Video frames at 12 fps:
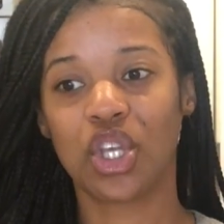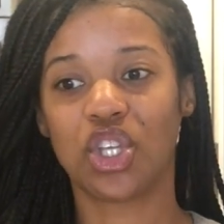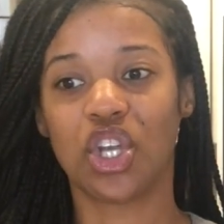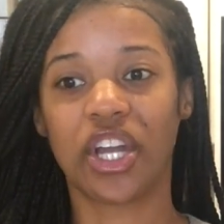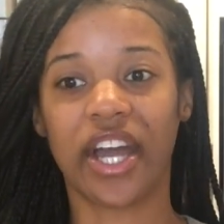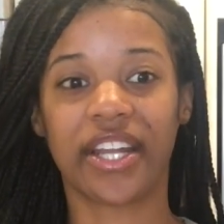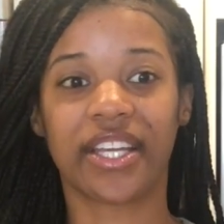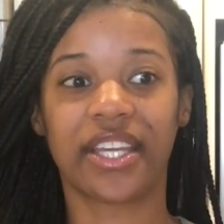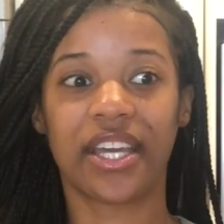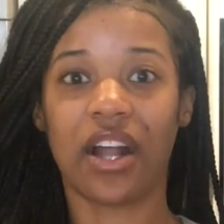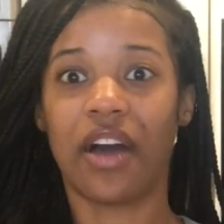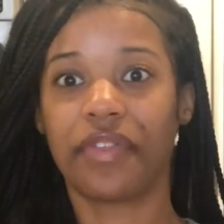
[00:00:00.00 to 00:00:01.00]
you're gonna
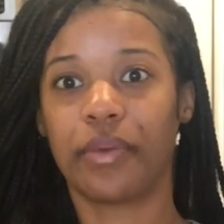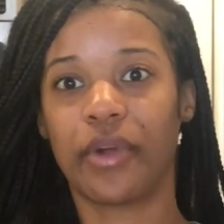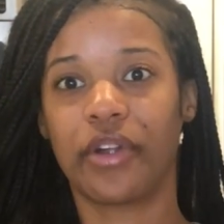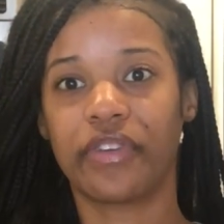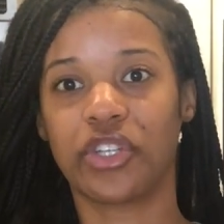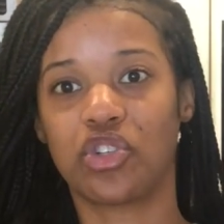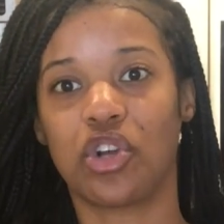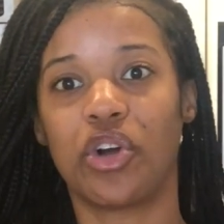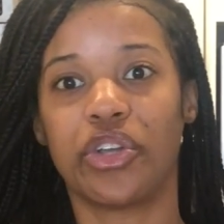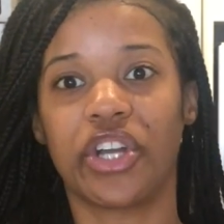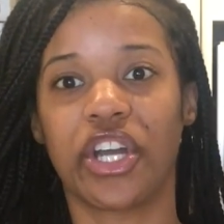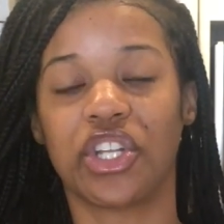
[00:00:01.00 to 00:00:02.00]
get off the birth control.
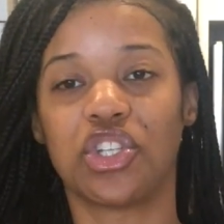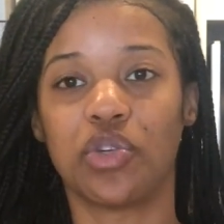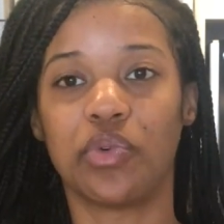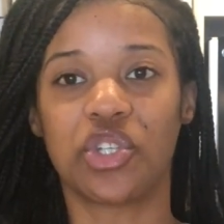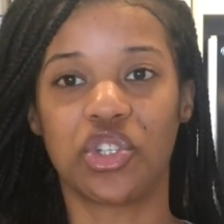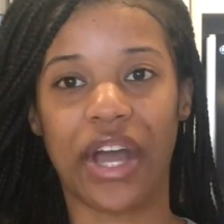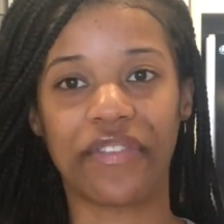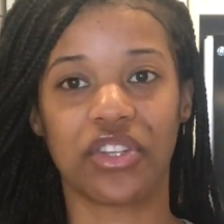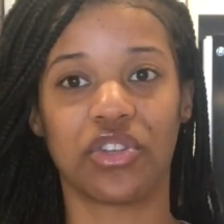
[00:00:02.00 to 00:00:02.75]
You're gonna do what you have to do.